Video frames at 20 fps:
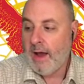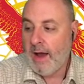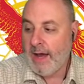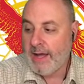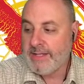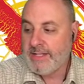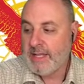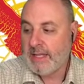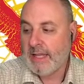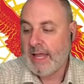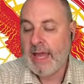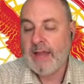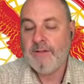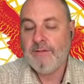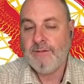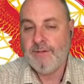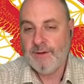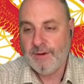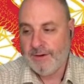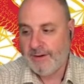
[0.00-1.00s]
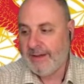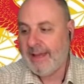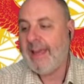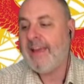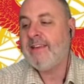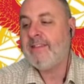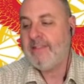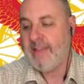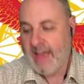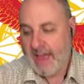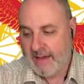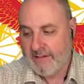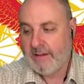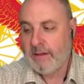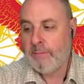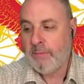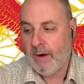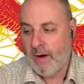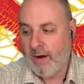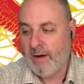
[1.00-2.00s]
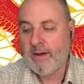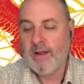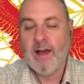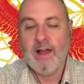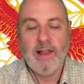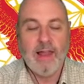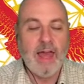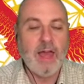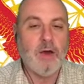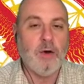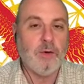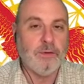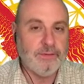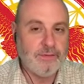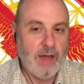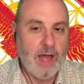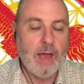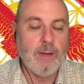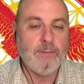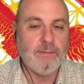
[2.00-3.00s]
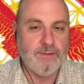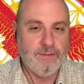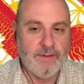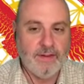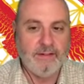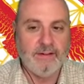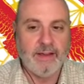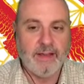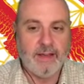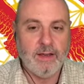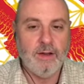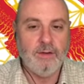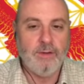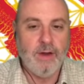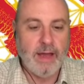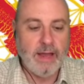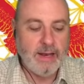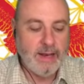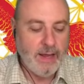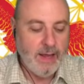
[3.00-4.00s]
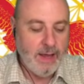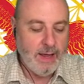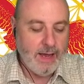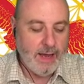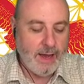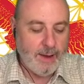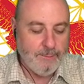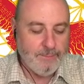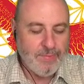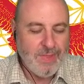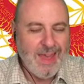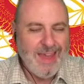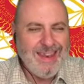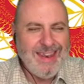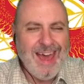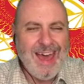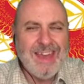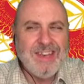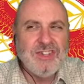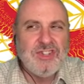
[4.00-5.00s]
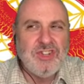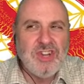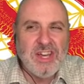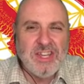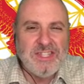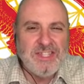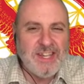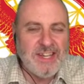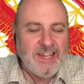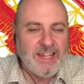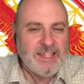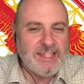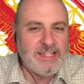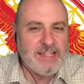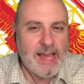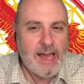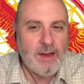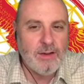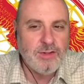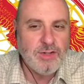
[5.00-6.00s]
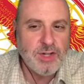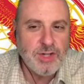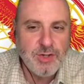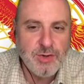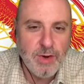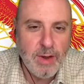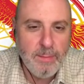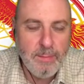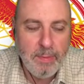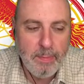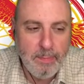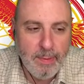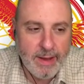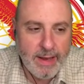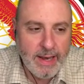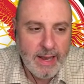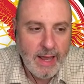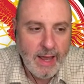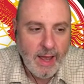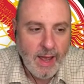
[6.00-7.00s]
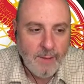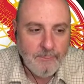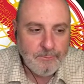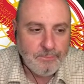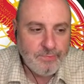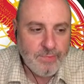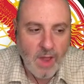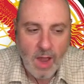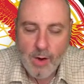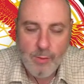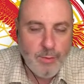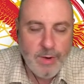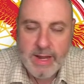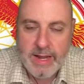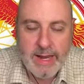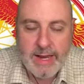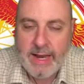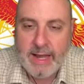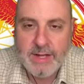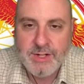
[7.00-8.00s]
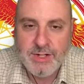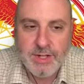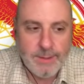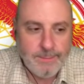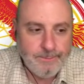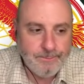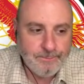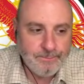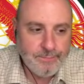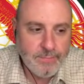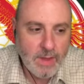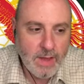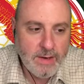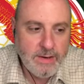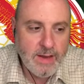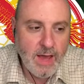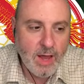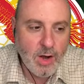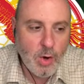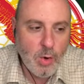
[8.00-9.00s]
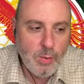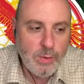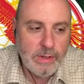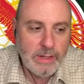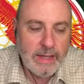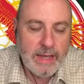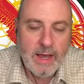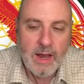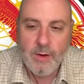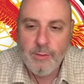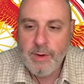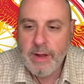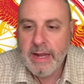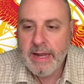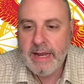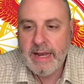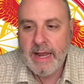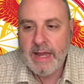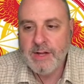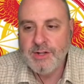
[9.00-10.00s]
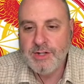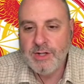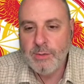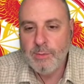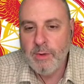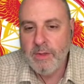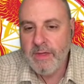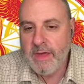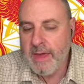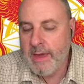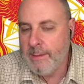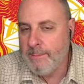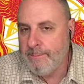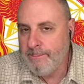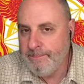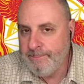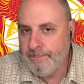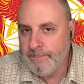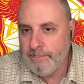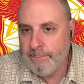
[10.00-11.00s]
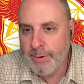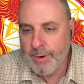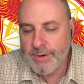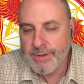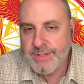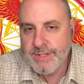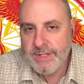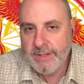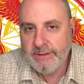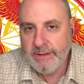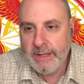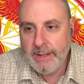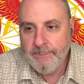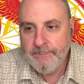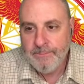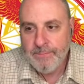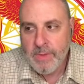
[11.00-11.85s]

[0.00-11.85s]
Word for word: a delightful, exactly Bard, a like old times viewing, right? Um, not just a nostalgia trip, but a reconnection. Not only a reconnection with him personally,